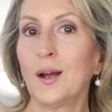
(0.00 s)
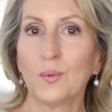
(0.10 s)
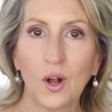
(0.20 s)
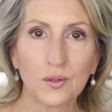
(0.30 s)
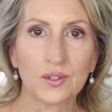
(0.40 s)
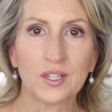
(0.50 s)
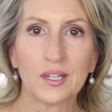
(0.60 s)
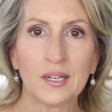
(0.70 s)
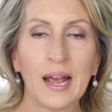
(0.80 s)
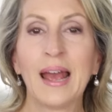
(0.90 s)
not
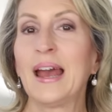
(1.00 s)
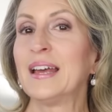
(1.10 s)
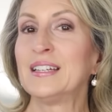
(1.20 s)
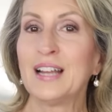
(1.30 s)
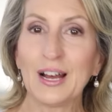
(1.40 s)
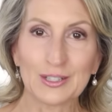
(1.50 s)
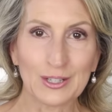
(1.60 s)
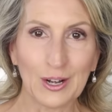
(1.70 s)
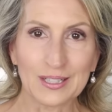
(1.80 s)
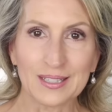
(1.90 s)
roasted and not
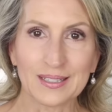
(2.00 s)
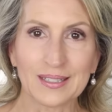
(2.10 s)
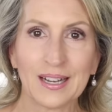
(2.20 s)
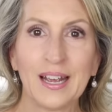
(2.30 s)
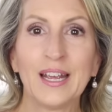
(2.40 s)
salted.